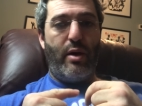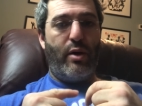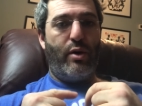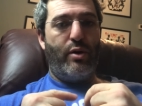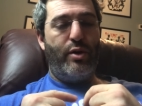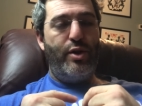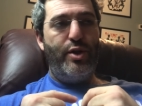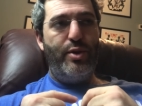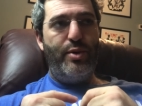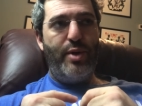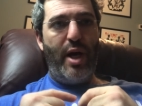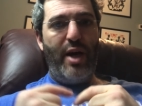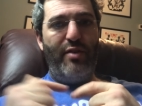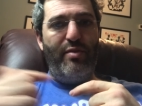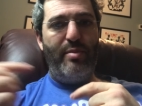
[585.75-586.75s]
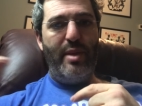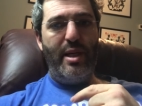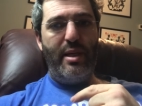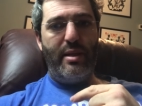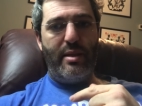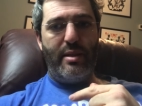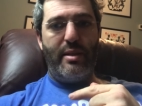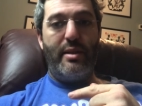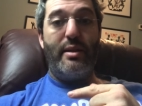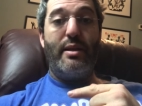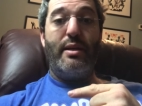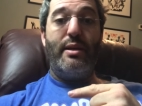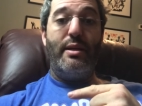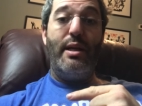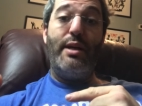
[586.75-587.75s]
Could you drive me?
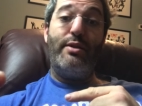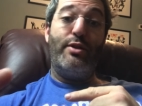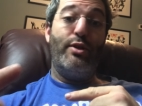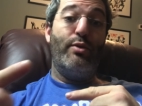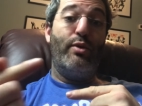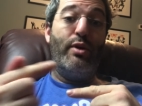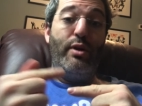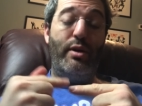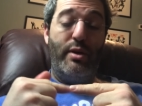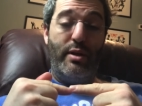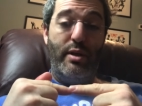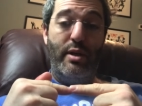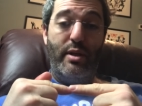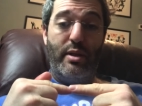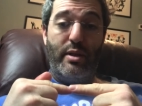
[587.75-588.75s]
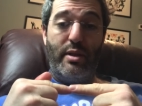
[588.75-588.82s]
Yes, you could.